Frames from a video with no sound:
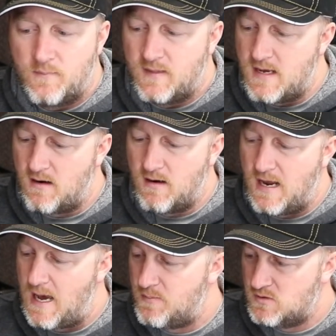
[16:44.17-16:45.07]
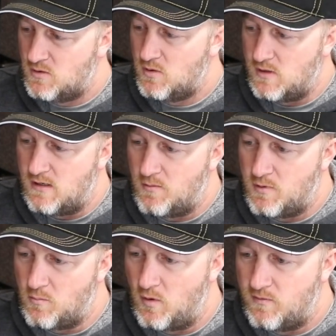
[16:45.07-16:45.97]
they are absolutely going to
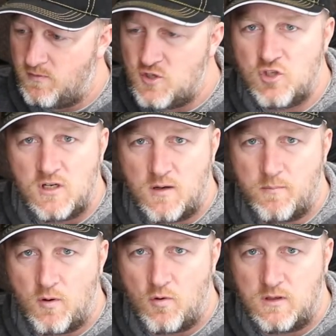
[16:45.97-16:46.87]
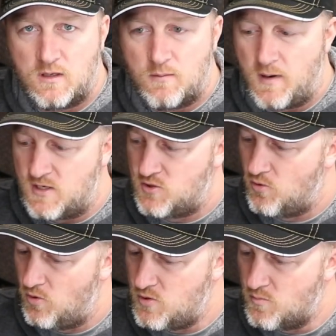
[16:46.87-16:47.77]
put more fish in your boat by
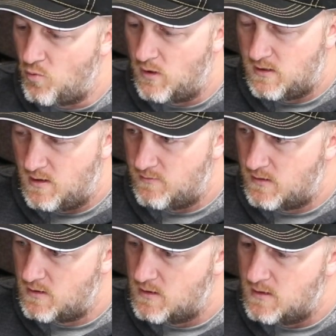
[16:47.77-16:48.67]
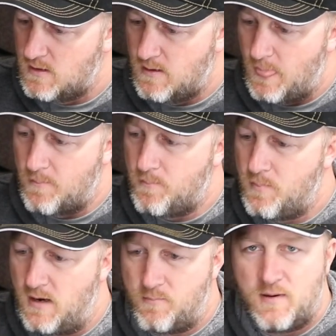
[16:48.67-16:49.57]
showing you more cover,
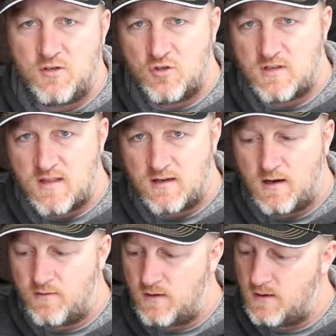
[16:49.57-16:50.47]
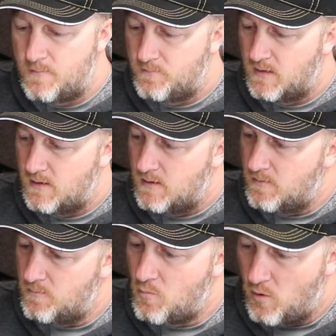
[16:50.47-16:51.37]
better pictures of the cover,
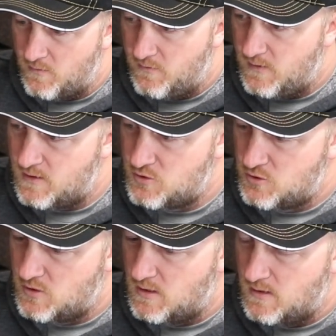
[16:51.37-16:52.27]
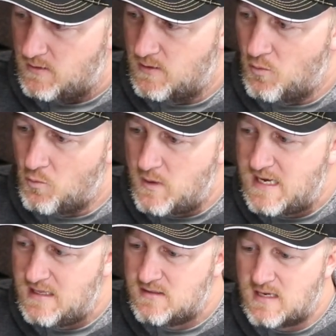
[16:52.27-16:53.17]
more fish, the
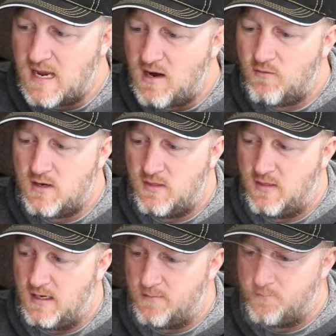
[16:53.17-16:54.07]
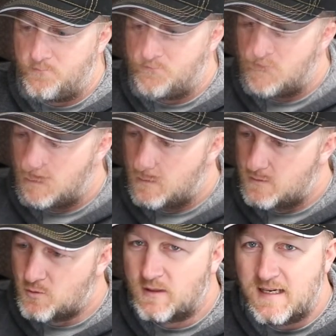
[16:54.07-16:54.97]
weeds, everything.
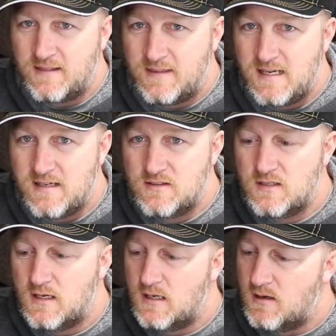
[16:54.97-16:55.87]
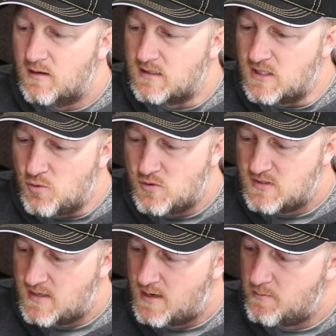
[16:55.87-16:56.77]
So get these, use
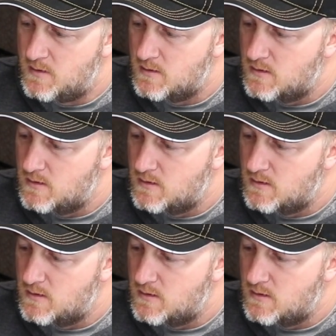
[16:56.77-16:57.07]
them,